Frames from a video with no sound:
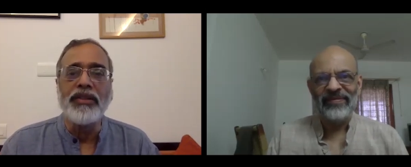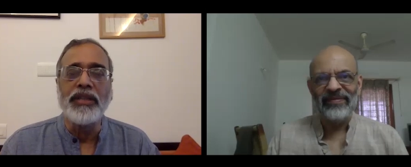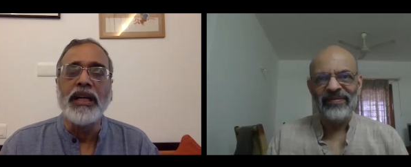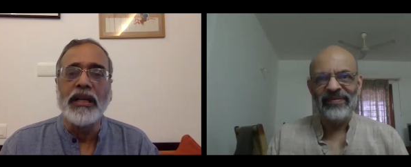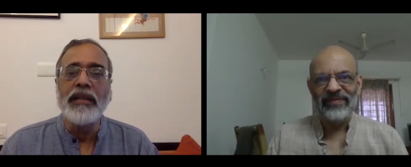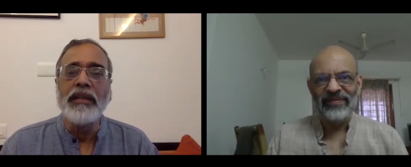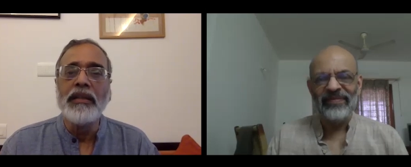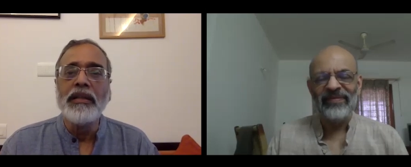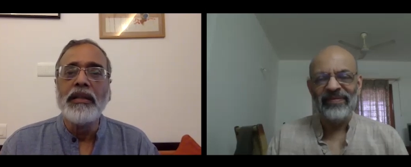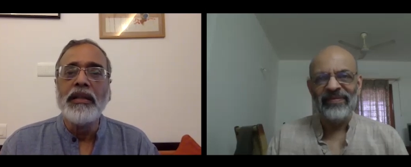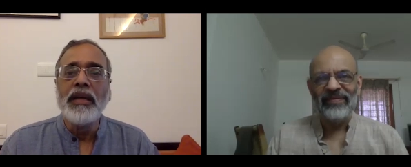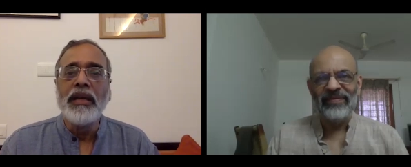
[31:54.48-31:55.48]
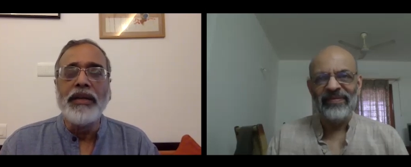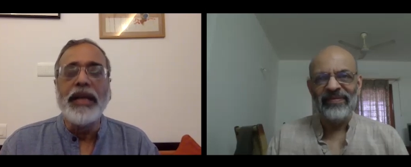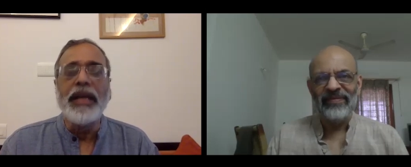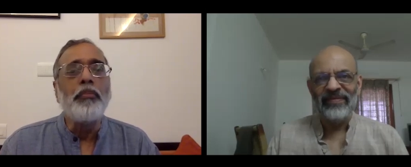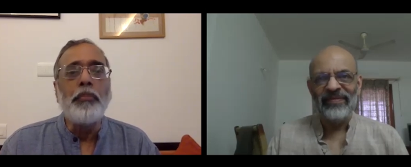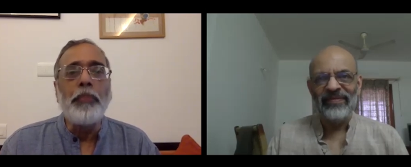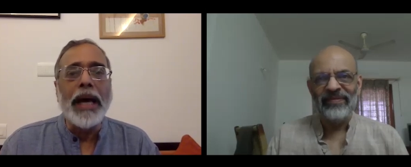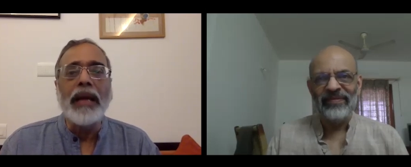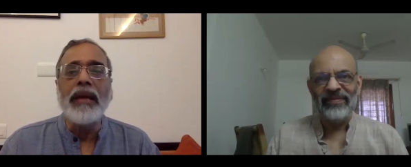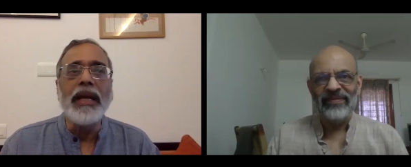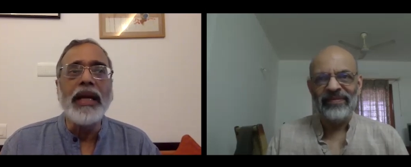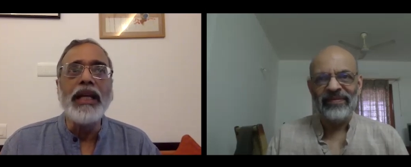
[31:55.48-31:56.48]
Speaker 1: year, then
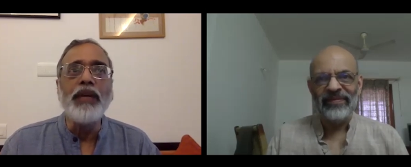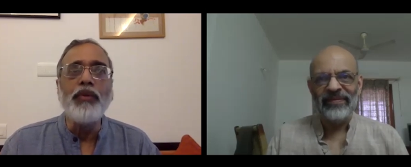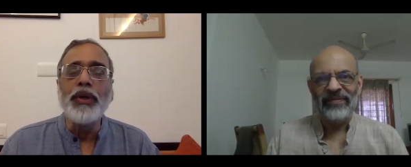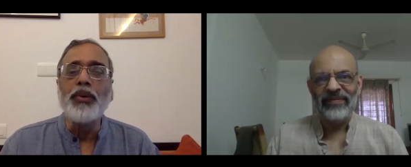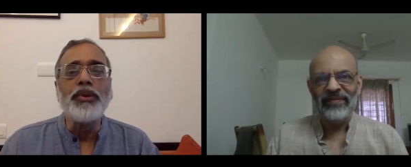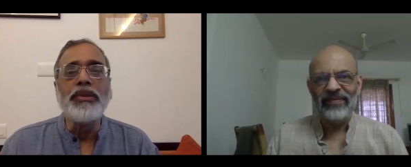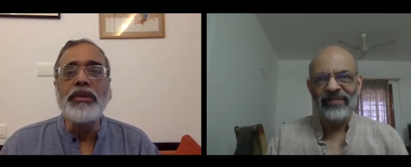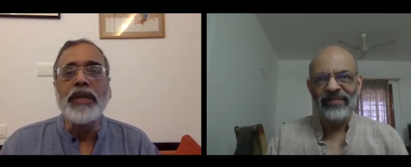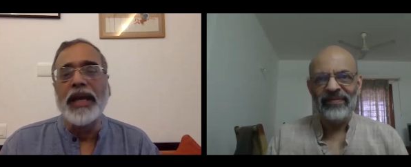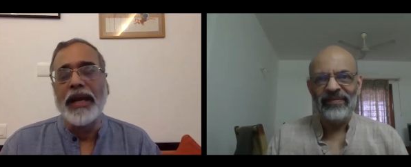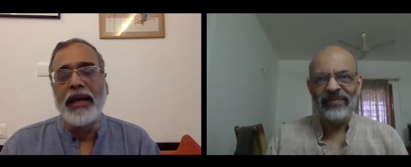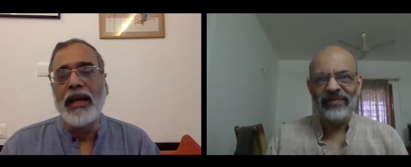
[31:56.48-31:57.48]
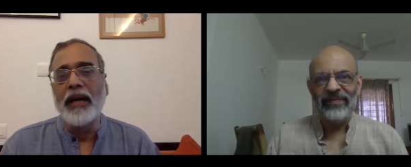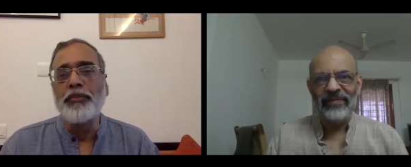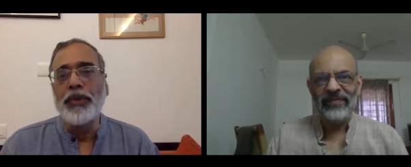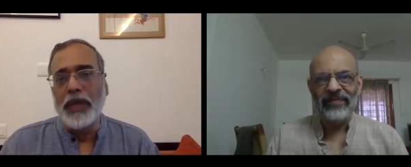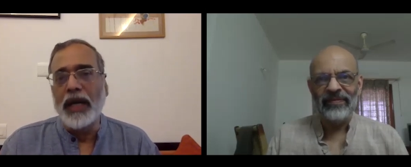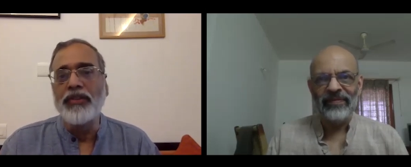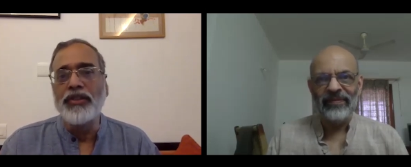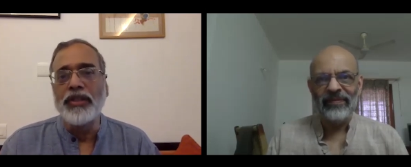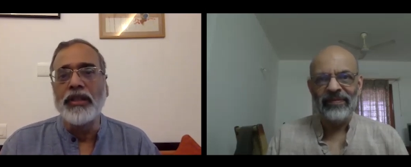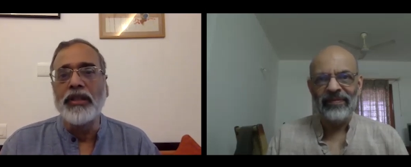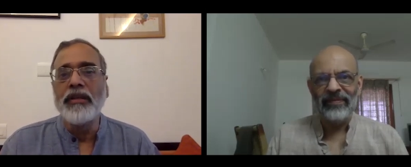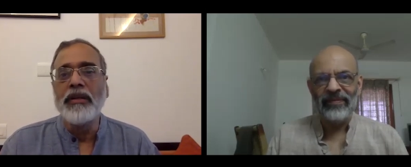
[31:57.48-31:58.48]
parallelly we could scale up
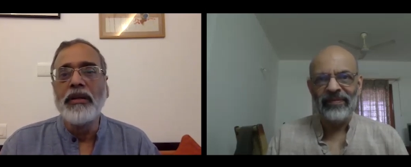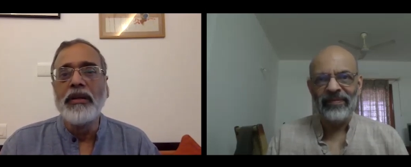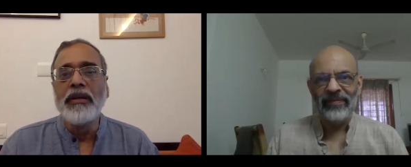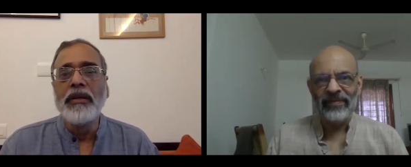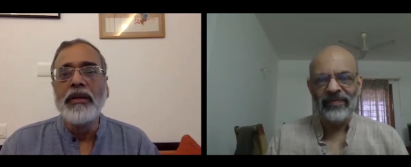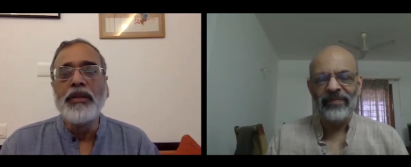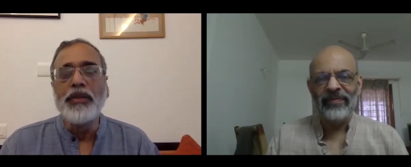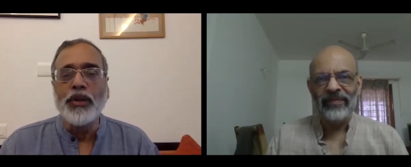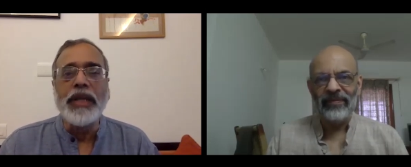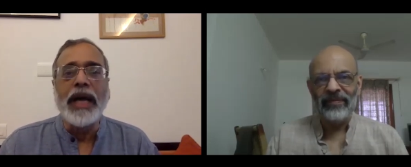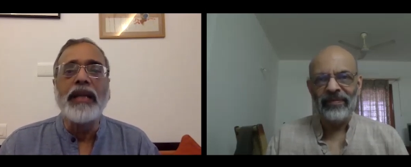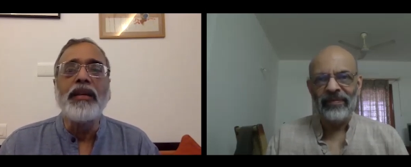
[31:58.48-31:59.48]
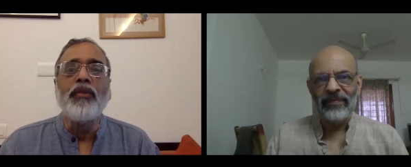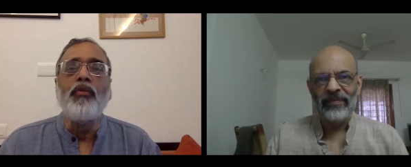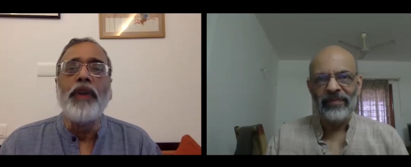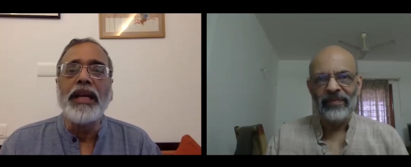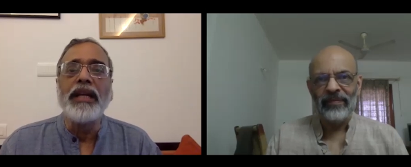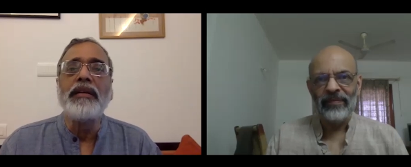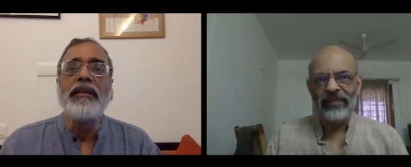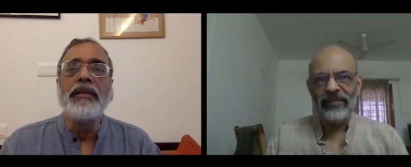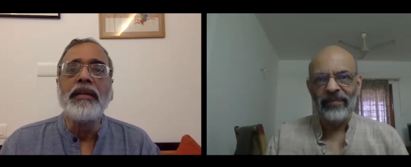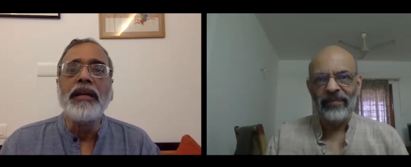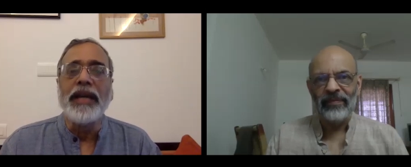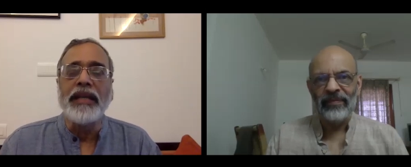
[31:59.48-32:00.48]
production so that when it
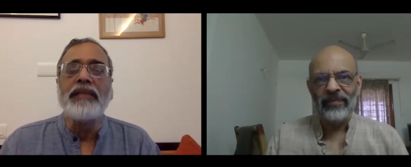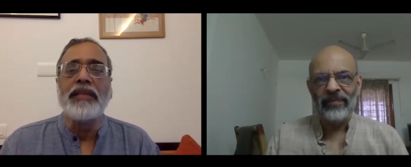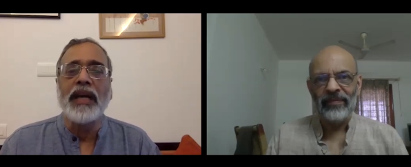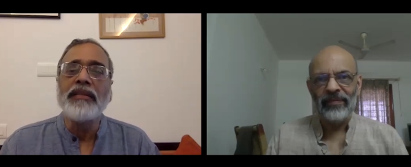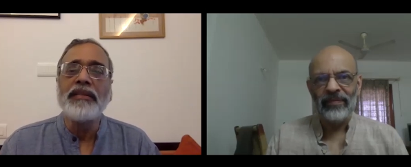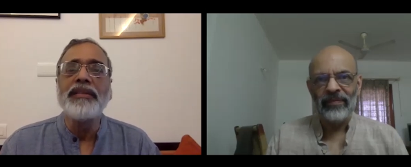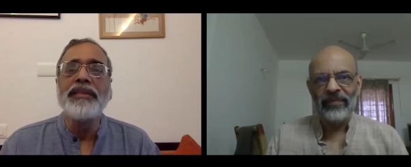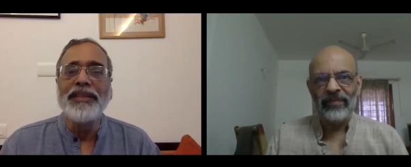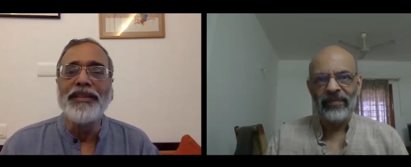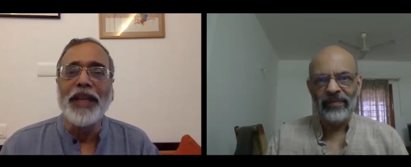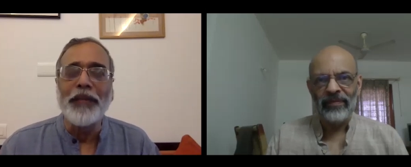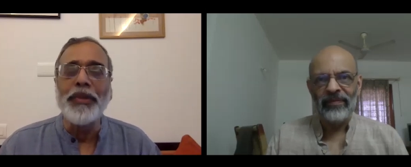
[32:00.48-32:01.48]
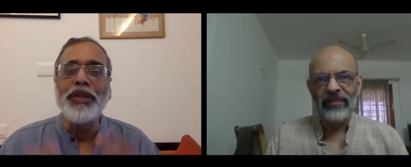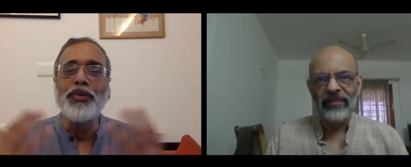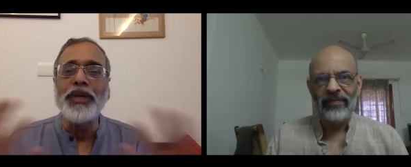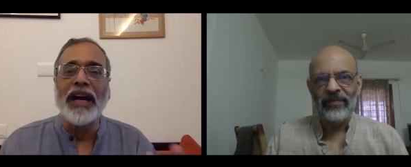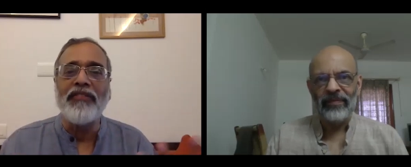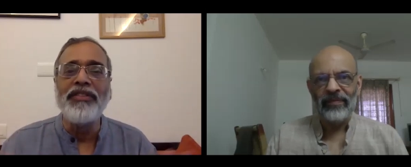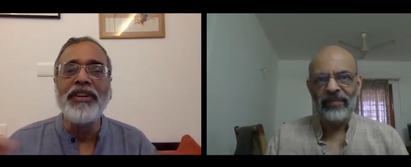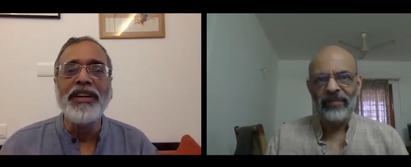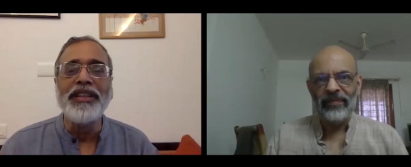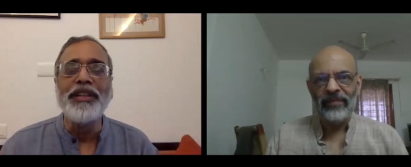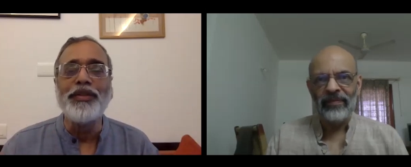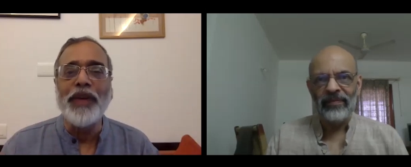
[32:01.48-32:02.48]
hits us, that means we have
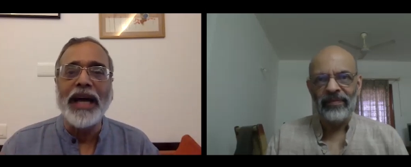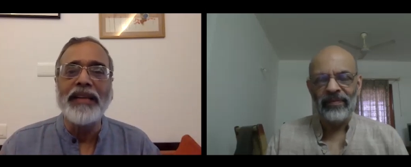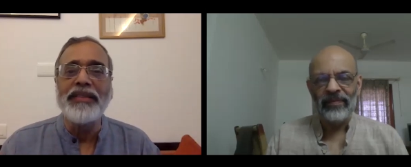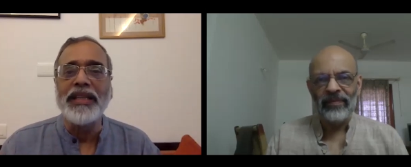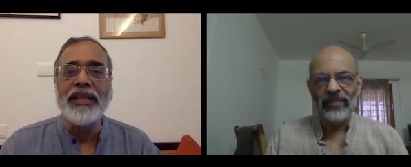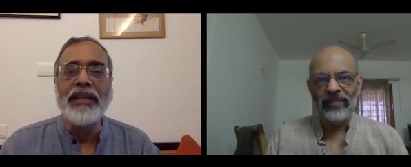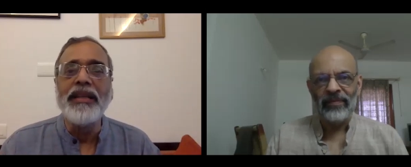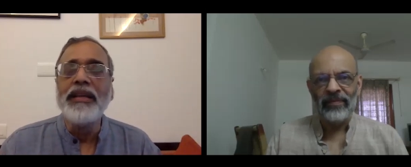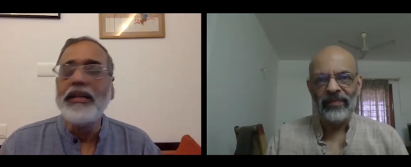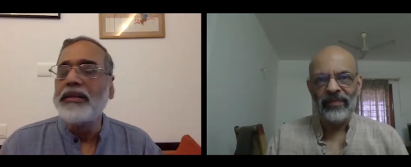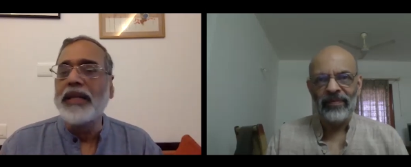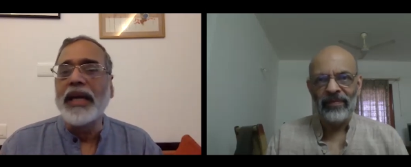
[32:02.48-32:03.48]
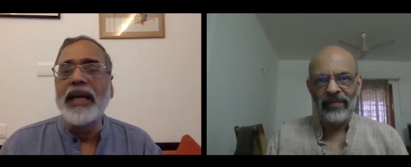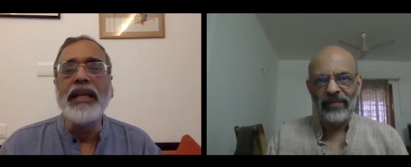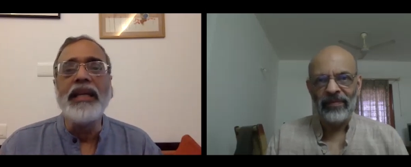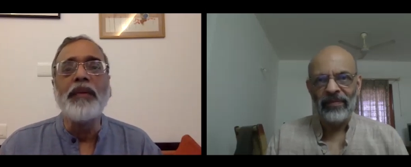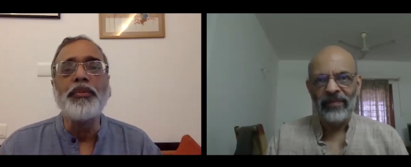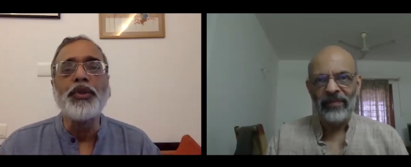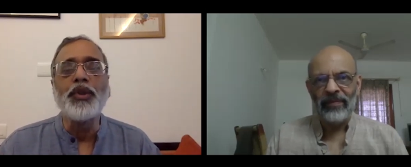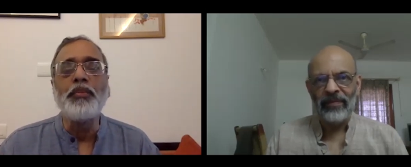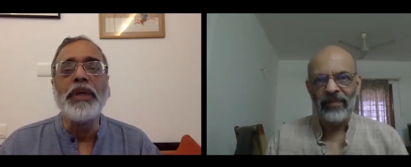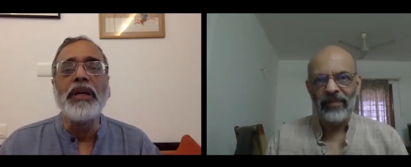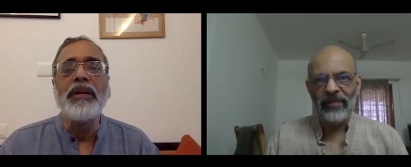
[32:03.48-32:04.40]
this vaccine, scaling up should be